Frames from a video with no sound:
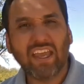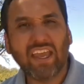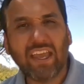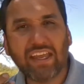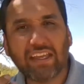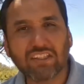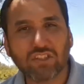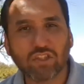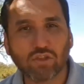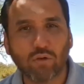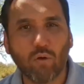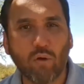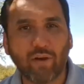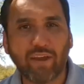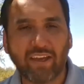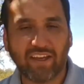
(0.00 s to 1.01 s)

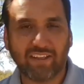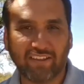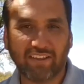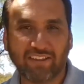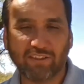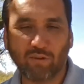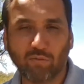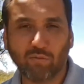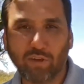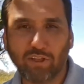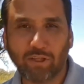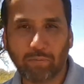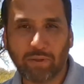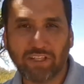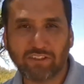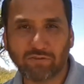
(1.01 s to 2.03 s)
Enjoy it. It's a
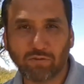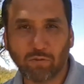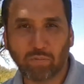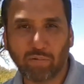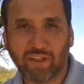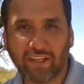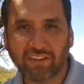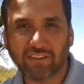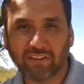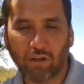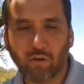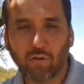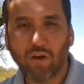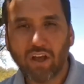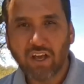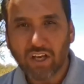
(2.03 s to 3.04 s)
really peaceful place.
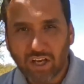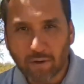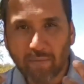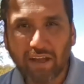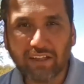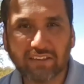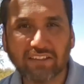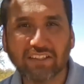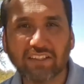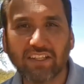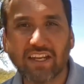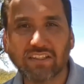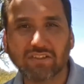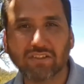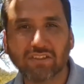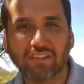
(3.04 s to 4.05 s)
So come out to the
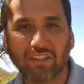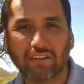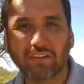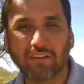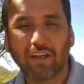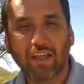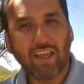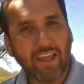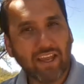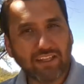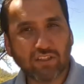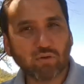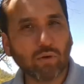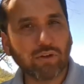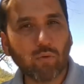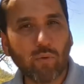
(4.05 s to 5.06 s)
Nature Center,
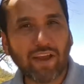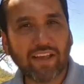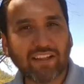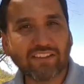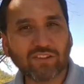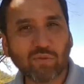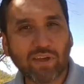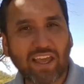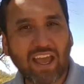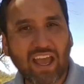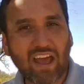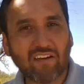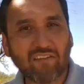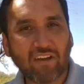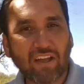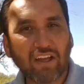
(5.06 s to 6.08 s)
enjoy the wetlands we
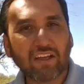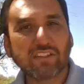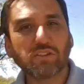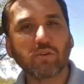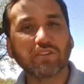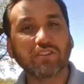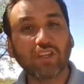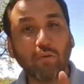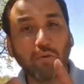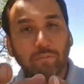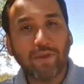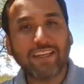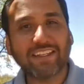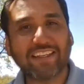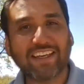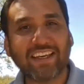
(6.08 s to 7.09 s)
have. So until we
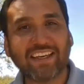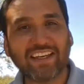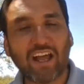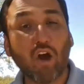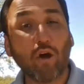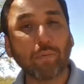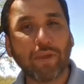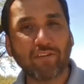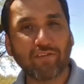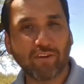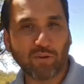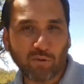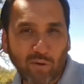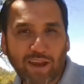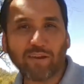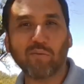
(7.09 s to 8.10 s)
meet again, I hope you have a
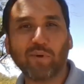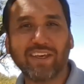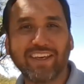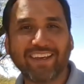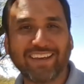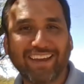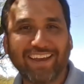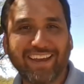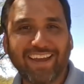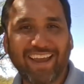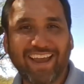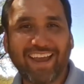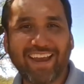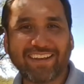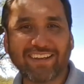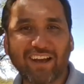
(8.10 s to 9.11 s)
great week
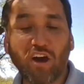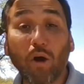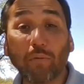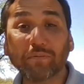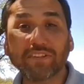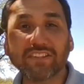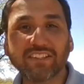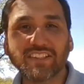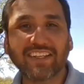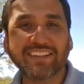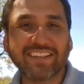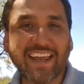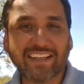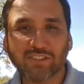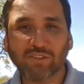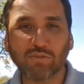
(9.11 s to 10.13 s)
and I uh, hope to see you
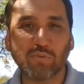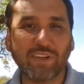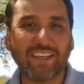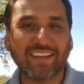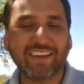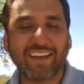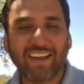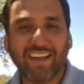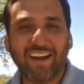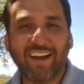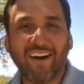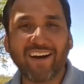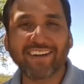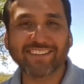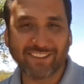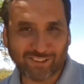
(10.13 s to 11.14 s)
next week
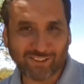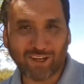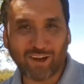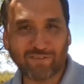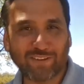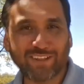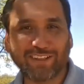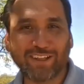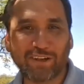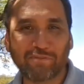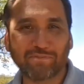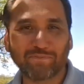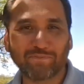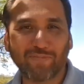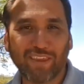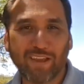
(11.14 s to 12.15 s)
on Discovery Club.
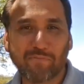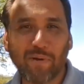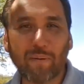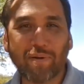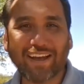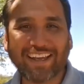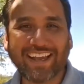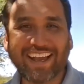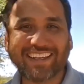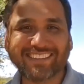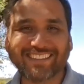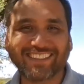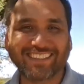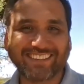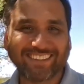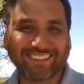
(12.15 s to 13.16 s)
Bye-bye, guys.